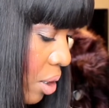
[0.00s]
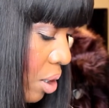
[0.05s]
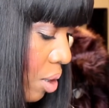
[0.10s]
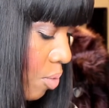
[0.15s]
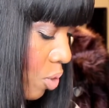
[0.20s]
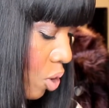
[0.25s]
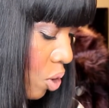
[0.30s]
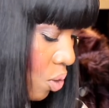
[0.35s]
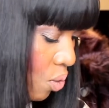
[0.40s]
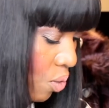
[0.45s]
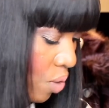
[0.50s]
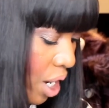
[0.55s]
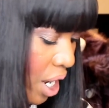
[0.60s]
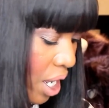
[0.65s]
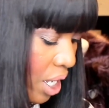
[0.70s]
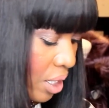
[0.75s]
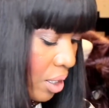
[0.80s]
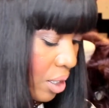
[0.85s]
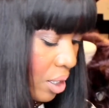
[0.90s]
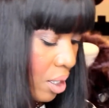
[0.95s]
some new
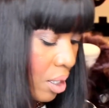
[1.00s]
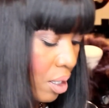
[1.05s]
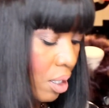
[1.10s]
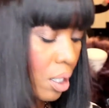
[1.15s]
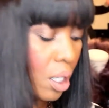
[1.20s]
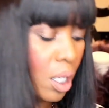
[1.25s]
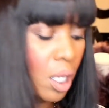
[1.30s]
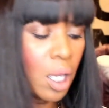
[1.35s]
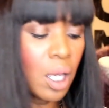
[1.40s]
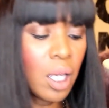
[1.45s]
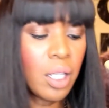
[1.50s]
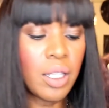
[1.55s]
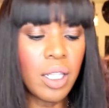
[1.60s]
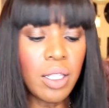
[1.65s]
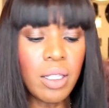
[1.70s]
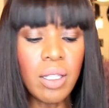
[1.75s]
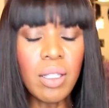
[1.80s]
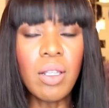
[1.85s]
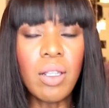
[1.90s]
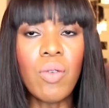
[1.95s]
rings.
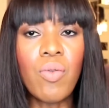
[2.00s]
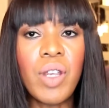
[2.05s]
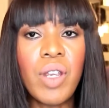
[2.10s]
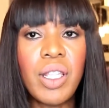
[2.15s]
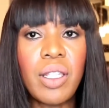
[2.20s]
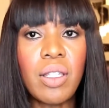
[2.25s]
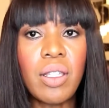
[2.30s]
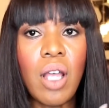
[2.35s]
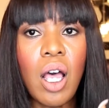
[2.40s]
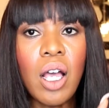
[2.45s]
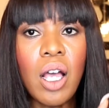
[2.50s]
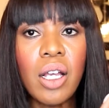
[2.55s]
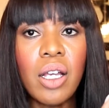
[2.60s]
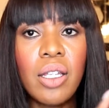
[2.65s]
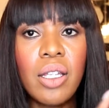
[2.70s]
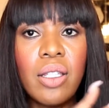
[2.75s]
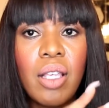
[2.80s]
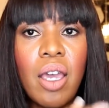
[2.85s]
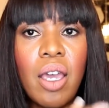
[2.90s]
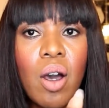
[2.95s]
This is a restock
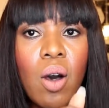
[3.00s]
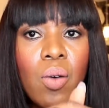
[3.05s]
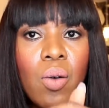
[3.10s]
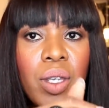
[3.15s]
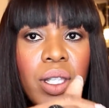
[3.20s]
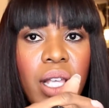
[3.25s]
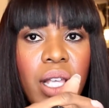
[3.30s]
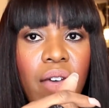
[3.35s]
because I always